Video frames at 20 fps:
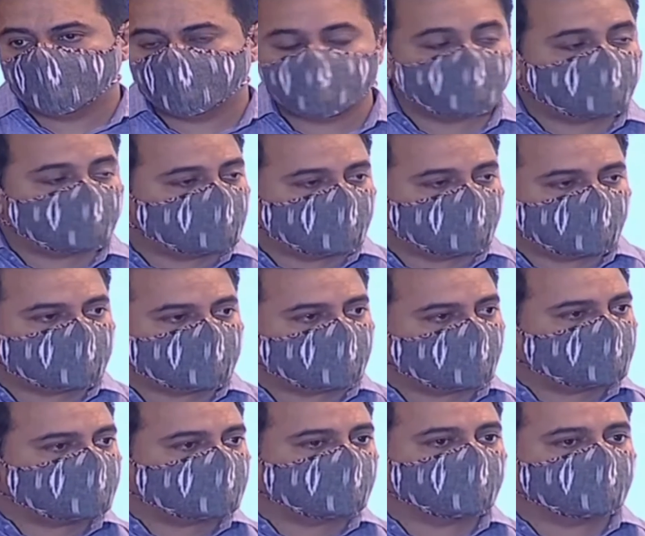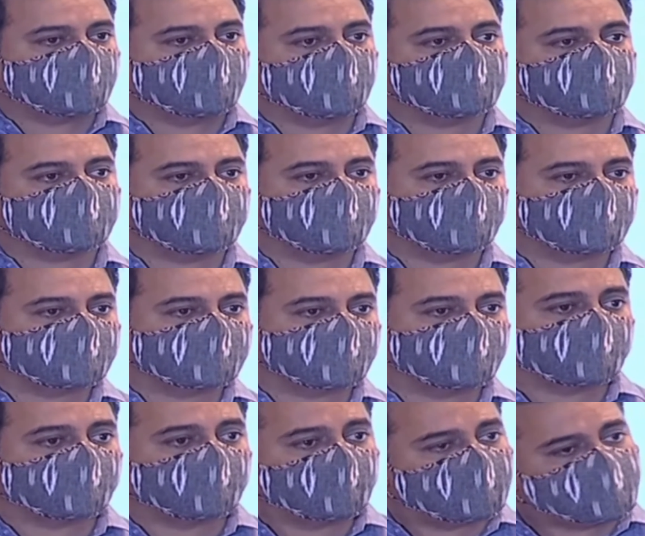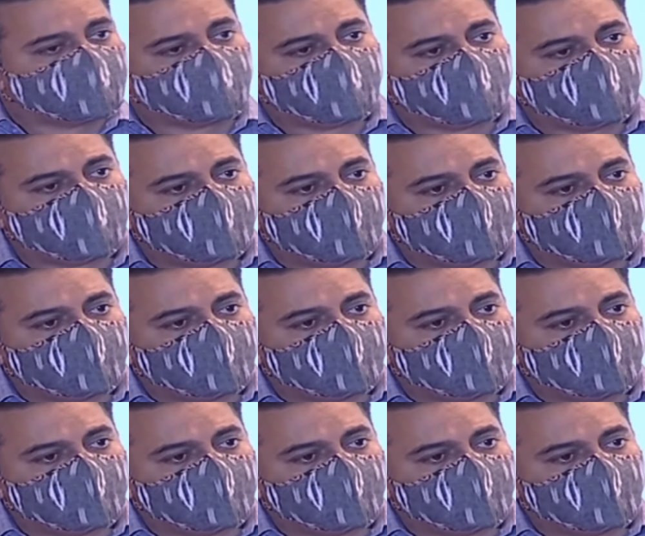We're very well connected, of course, to the rest of the country,